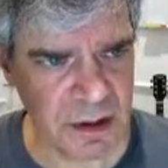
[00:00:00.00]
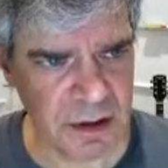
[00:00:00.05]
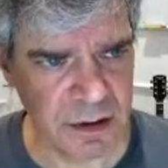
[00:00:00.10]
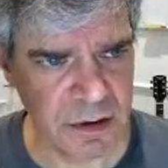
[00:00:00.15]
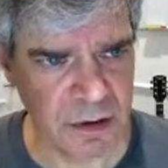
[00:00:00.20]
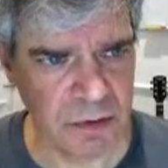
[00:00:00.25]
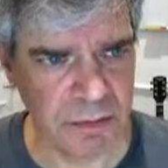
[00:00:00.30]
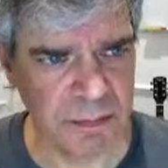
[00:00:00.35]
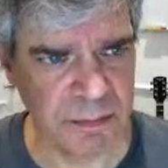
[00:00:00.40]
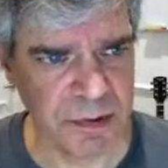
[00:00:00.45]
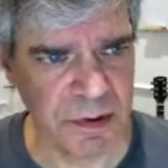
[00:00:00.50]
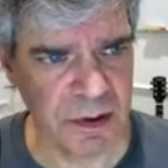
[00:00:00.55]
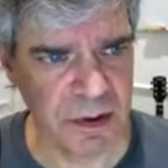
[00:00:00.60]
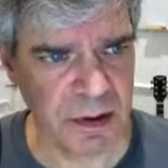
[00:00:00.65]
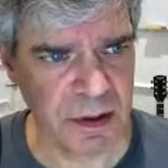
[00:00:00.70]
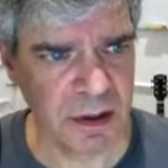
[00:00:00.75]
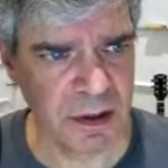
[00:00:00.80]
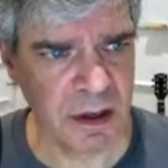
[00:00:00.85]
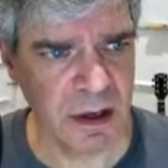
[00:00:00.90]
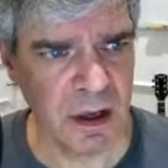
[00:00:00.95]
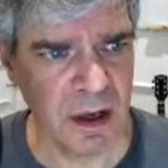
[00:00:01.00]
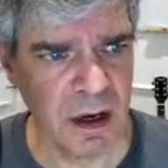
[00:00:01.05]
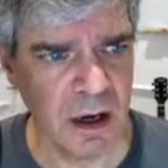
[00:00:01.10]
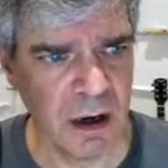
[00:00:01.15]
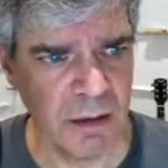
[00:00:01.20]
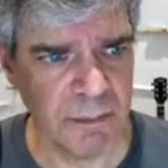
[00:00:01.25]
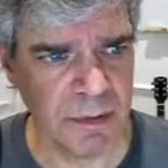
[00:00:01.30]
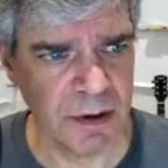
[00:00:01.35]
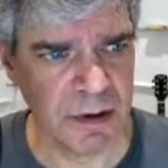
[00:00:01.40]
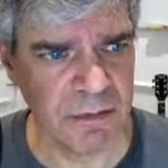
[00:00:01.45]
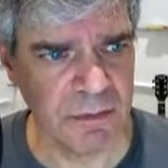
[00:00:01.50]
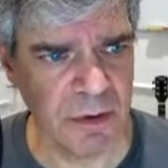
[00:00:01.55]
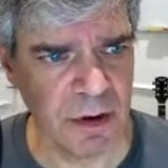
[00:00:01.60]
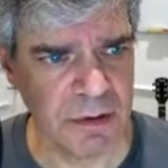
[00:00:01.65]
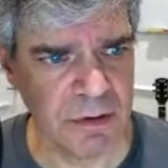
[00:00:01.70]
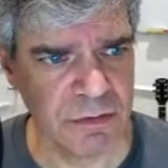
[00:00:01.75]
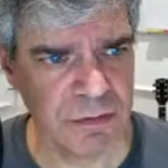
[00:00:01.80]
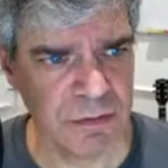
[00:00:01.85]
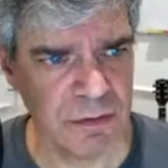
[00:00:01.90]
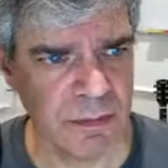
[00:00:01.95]
notebook. I'm going to
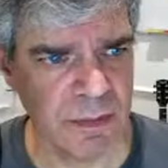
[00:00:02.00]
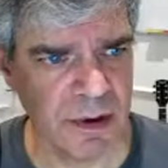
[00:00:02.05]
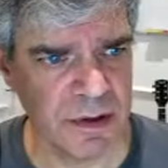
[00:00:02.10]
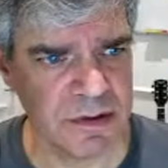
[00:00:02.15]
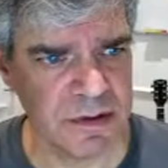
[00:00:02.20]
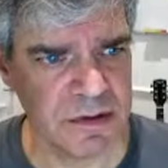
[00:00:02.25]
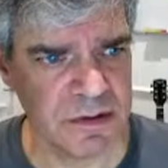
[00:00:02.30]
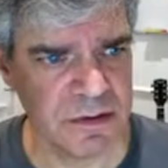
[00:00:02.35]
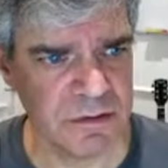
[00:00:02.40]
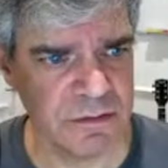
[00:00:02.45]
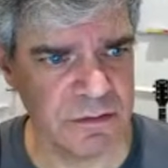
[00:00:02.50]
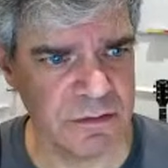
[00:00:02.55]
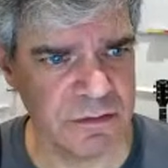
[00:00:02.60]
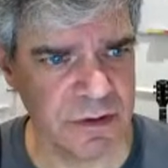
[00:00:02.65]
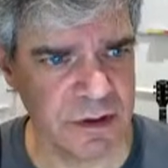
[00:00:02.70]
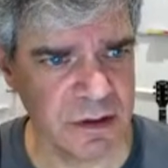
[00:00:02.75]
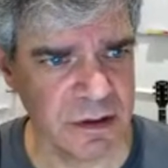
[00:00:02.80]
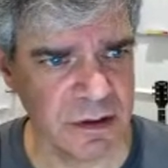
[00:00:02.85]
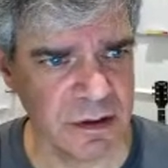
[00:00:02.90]
run through a bunch of